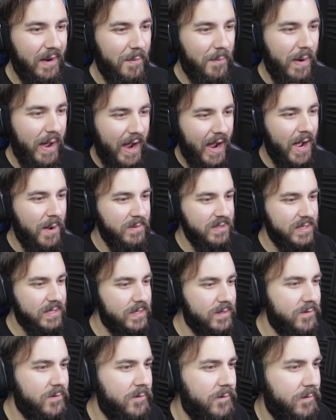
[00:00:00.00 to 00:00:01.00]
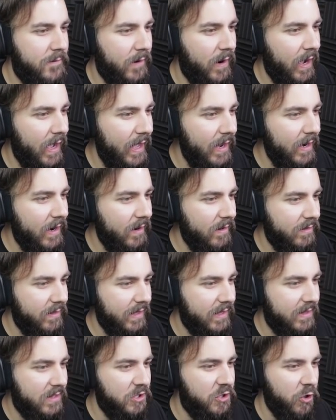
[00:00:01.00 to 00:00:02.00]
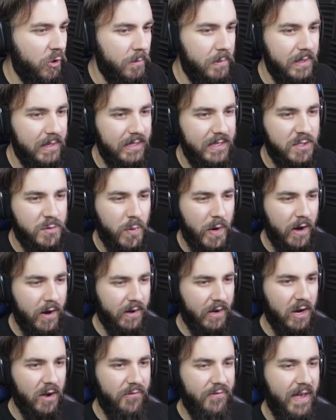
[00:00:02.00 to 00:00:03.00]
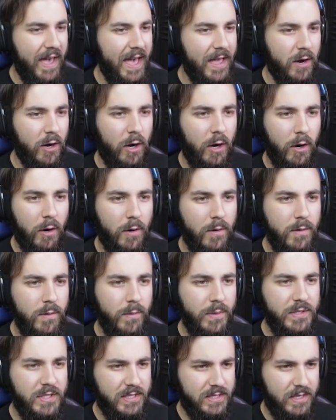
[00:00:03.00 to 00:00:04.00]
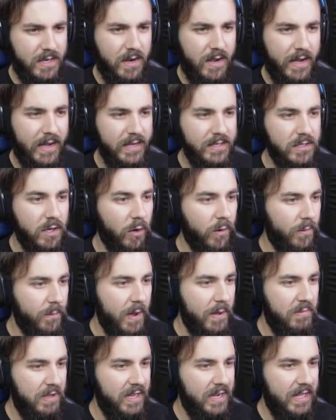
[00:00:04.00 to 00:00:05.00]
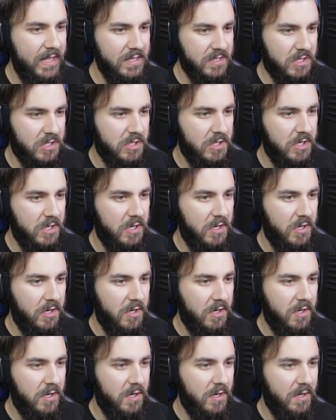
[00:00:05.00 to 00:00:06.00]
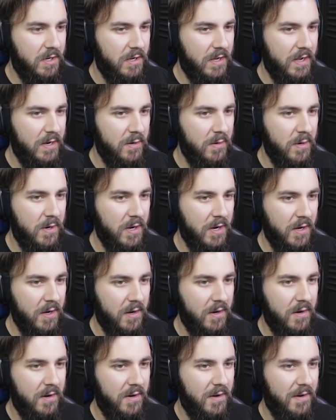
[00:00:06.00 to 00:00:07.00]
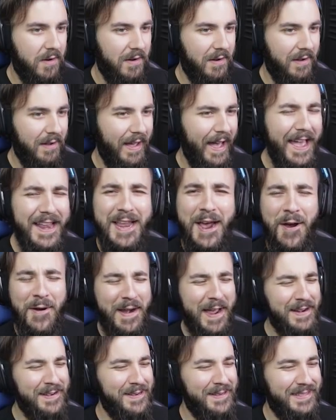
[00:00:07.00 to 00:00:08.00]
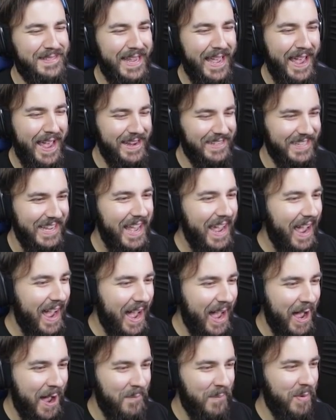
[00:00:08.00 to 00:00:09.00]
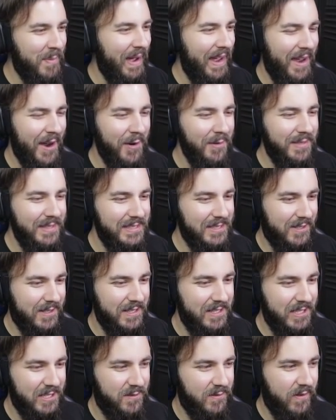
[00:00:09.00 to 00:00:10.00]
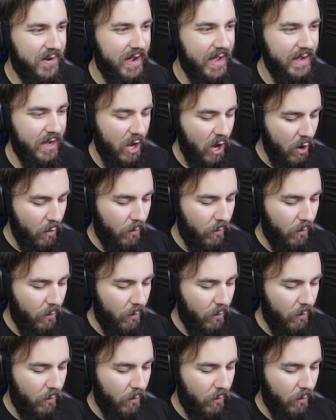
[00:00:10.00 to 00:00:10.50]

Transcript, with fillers: My armor's fine. I don't think the durability is wearing off at all, which is nice. Or maybe it is. I don't know. I don't understand. Um, but my health is looking just fine.